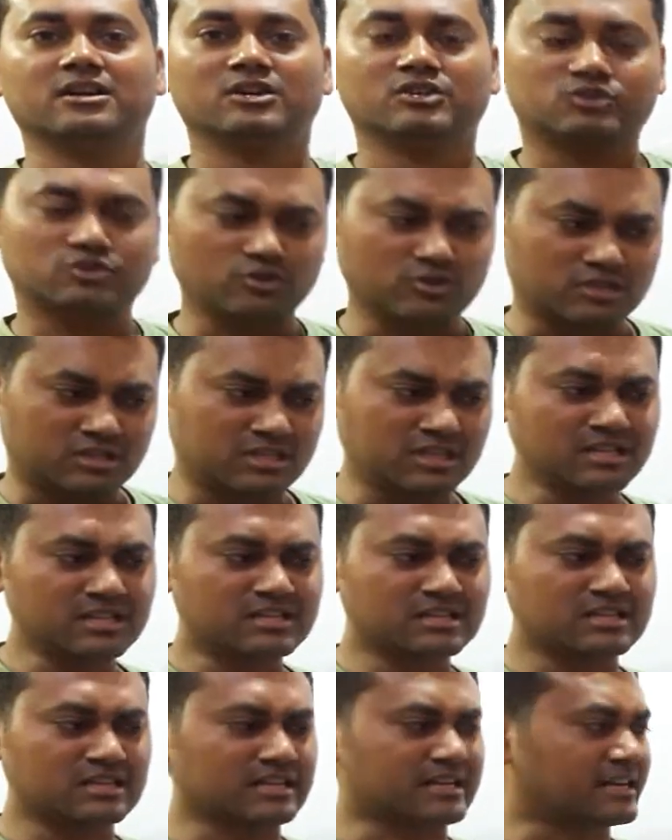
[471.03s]
So
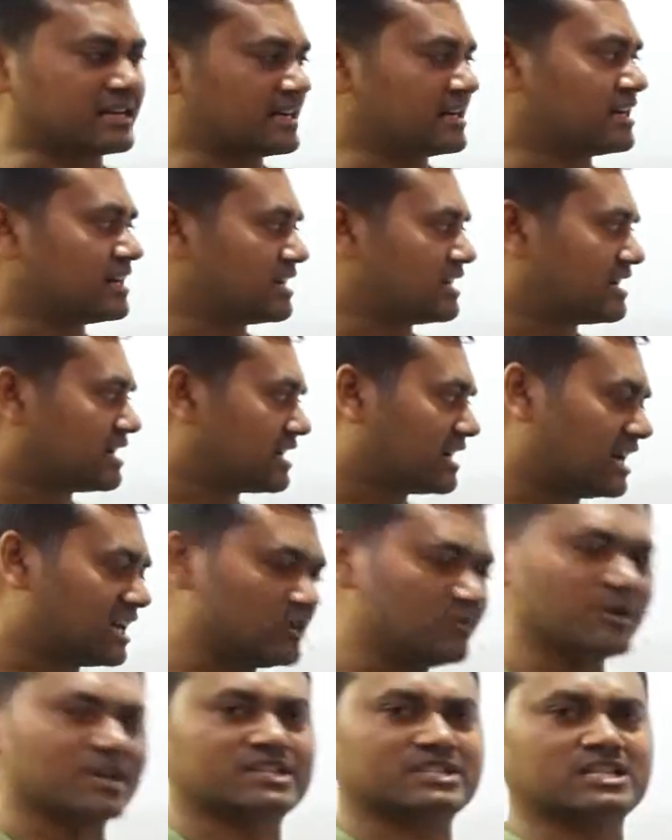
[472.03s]
this
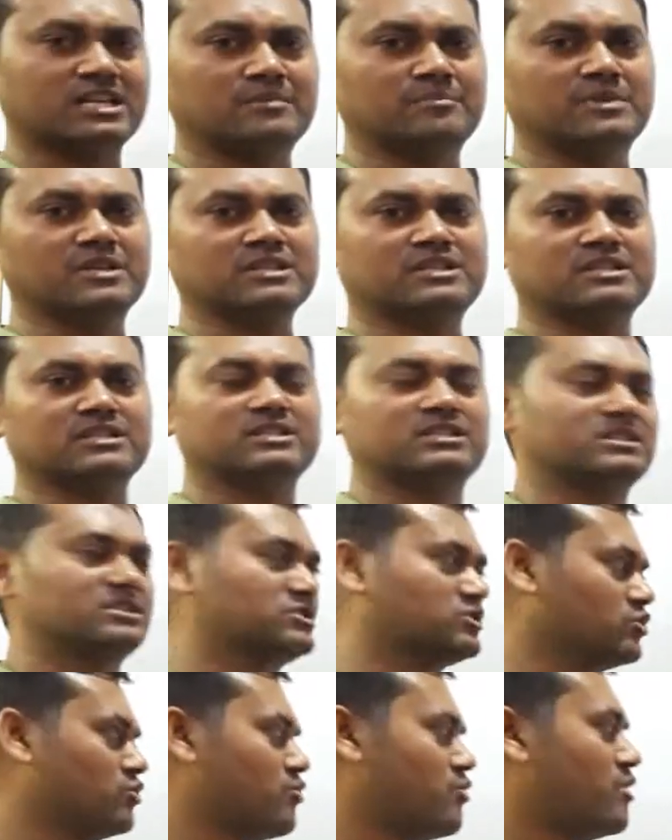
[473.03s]
convection means,
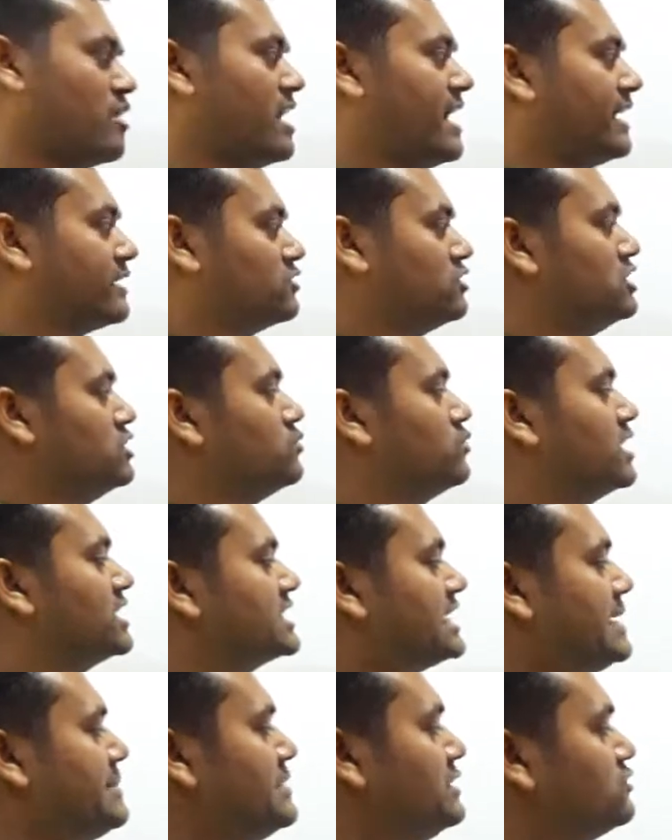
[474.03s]
so actually
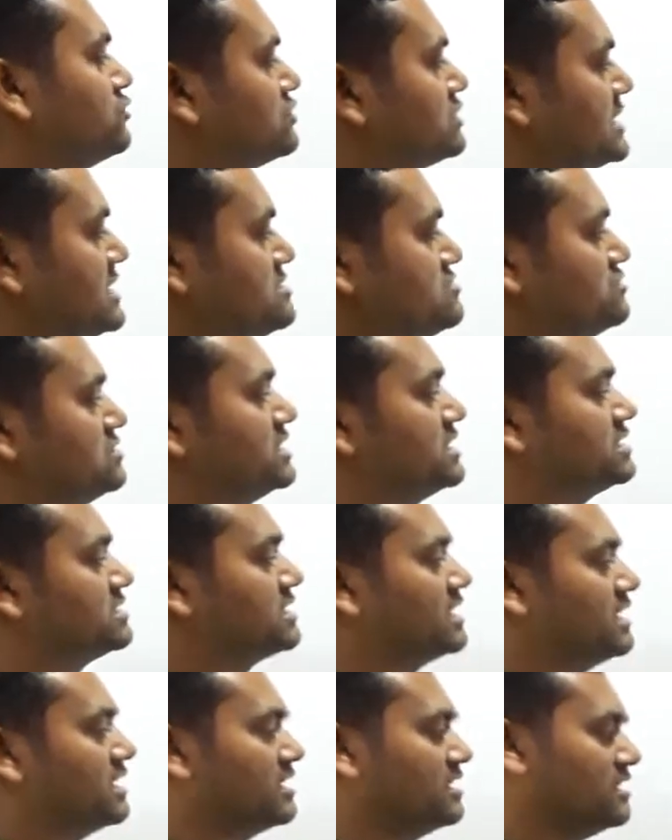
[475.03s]
what I need to tell you that
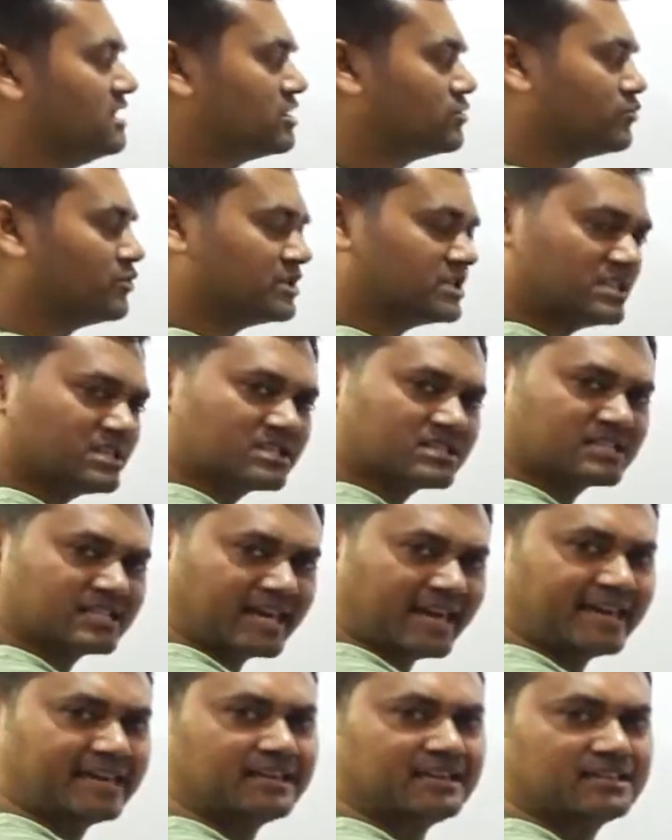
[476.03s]
the air which is
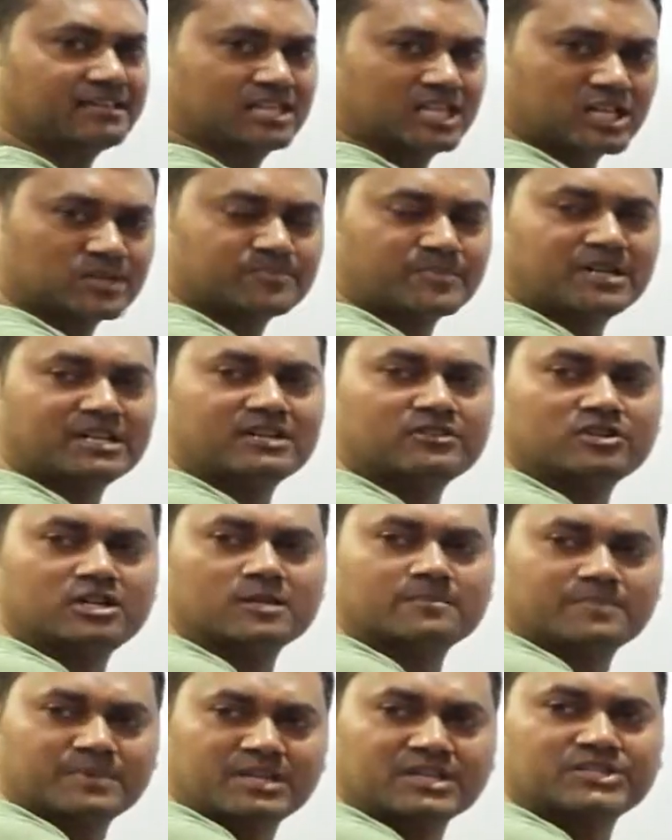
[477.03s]
lying in this
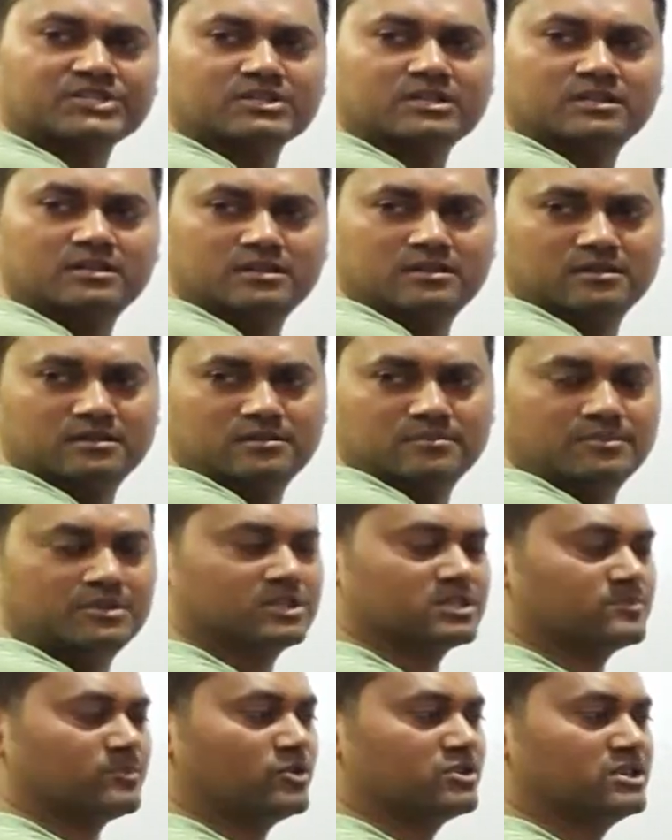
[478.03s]
particular place
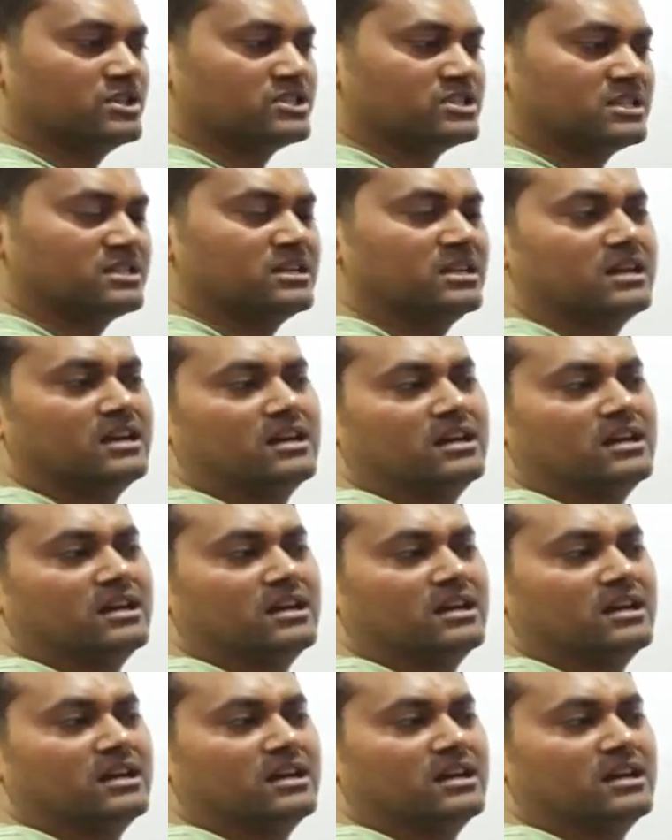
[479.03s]
position,